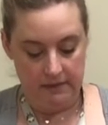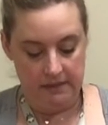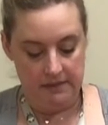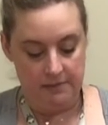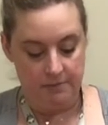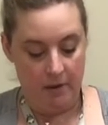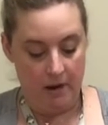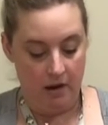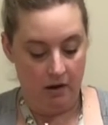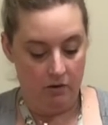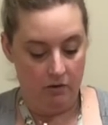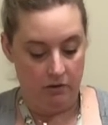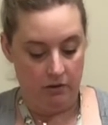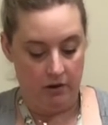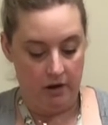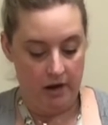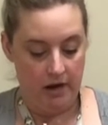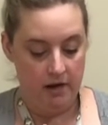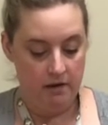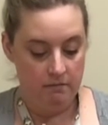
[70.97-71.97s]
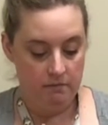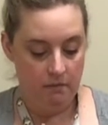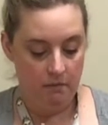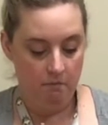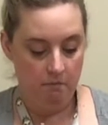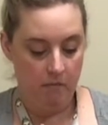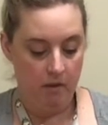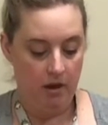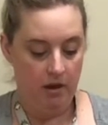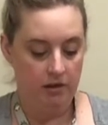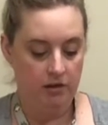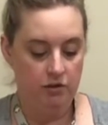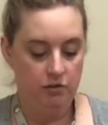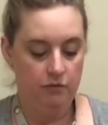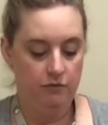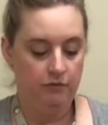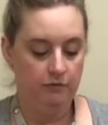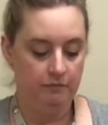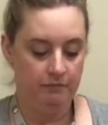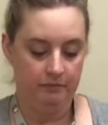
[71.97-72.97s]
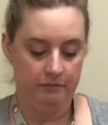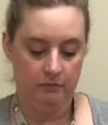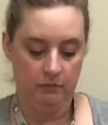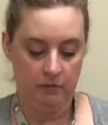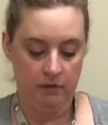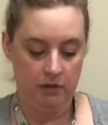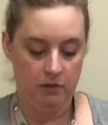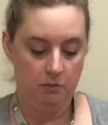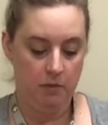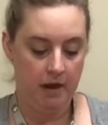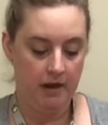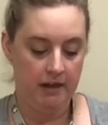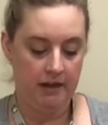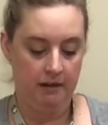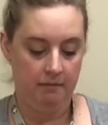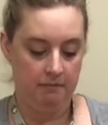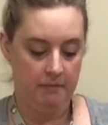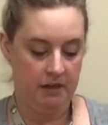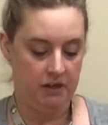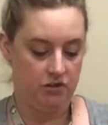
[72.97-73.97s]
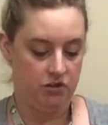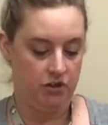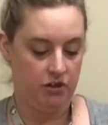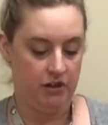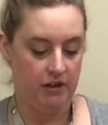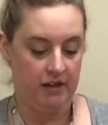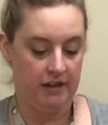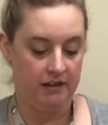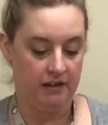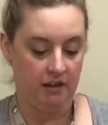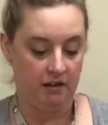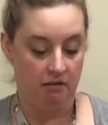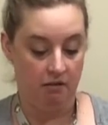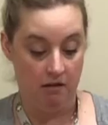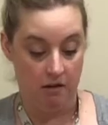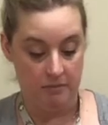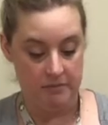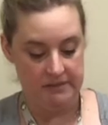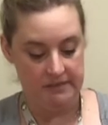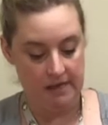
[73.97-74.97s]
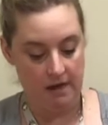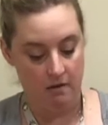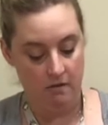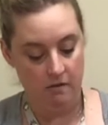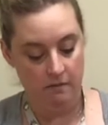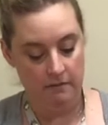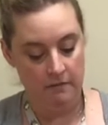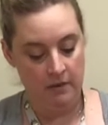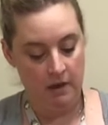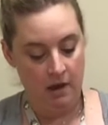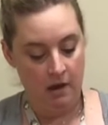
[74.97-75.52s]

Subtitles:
is powdery, and you want to make sure you get the clumps out.